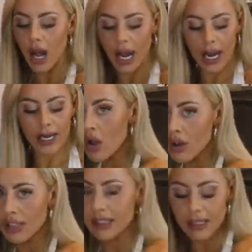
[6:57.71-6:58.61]
I
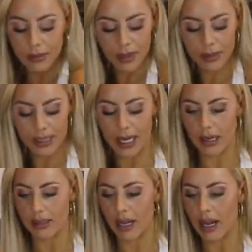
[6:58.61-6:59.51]
honestly, with
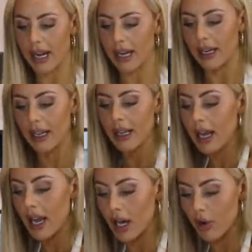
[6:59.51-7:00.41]
potatoes, I eat
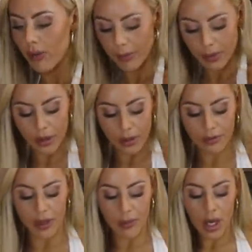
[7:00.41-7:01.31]
a crap load of
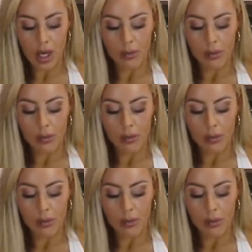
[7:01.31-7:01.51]
them,